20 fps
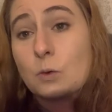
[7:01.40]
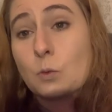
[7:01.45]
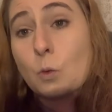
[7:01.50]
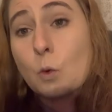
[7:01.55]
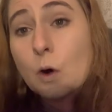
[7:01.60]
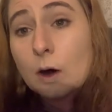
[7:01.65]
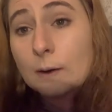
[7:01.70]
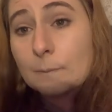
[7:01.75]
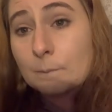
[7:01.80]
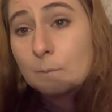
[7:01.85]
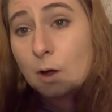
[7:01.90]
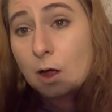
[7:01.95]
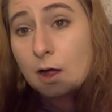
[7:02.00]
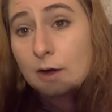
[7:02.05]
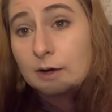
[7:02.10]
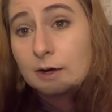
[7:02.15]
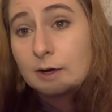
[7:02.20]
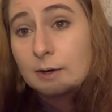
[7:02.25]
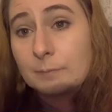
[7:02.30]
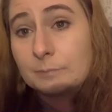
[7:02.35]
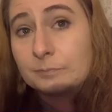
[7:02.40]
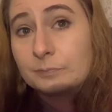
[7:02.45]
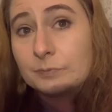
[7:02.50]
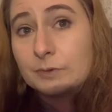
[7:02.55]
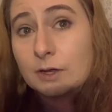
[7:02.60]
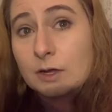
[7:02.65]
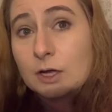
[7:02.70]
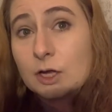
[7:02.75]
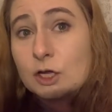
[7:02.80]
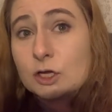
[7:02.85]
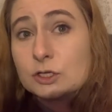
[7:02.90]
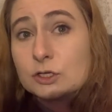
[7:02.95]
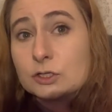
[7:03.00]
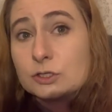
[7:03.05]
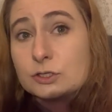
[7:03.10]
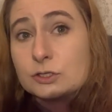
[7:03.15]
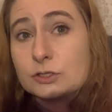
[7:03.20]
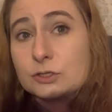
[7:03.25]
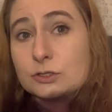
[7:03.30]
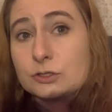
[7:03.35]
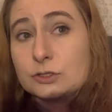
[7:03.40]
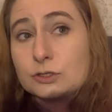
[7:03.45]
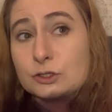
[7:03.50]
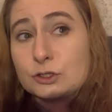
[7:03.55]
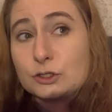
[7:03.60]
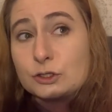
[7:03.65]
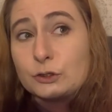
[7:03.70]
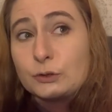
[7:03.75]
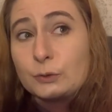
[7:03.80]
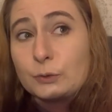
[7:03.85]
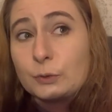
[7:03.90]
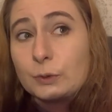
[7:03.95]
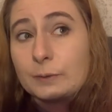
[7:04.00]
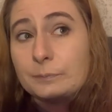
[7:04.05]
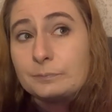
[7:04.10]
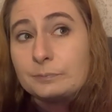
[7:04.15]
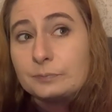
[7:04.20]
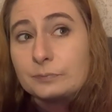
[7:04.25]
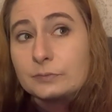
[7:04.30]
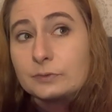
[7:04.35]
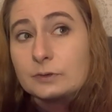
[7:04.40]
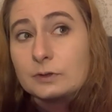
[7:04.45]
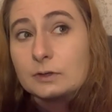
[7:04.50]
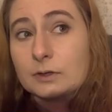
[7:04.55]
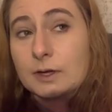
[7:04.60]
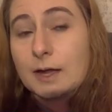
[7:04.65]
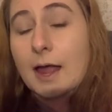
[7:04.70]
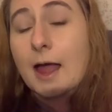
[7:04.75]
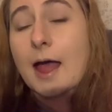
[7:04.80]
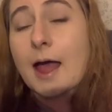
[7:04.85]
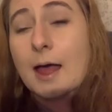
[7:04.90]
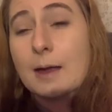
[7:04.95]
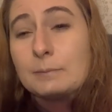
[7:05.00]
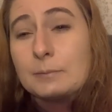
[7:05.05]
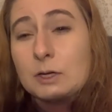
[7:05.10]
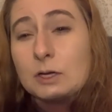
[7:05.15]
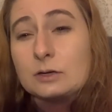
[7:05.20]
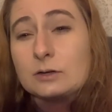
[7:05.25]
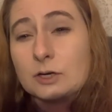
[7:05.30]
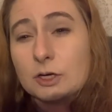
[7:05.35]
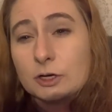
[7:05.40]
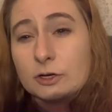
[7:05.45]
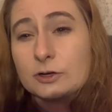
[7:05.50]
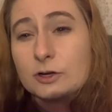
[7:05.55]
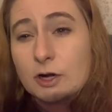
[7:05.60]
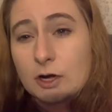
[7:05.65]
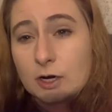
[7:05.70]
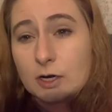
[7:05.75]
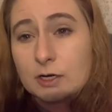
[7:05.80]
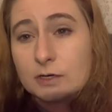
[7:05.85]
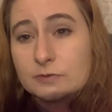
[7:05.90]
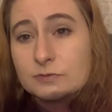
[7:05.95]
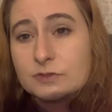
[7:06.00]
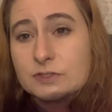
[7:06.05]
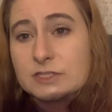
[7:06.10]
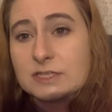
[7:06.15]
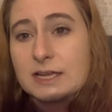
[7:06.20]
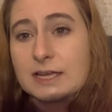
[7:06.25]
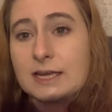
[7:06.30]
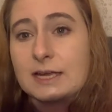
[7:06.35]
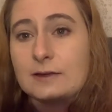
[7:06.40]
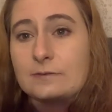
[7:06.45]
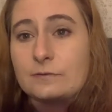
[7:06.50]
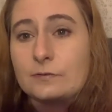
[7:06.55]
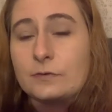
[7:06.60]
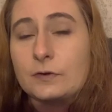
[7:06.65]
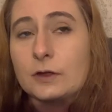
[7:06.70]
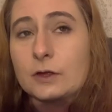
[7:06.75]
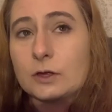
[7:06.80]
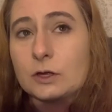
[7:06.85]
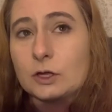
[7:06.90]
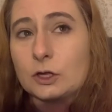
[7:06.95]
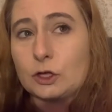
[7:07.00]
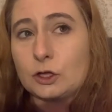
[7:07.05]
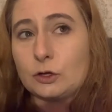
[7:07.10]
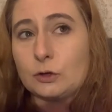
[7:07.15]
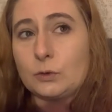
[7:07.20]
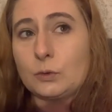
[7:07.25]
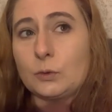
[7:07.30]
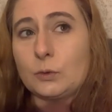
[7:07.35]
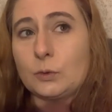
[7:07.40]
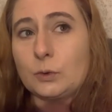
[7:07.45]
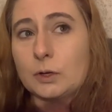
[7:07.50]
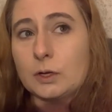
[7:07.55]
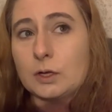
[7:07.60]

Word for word: warm water to calm your nerves. Like if you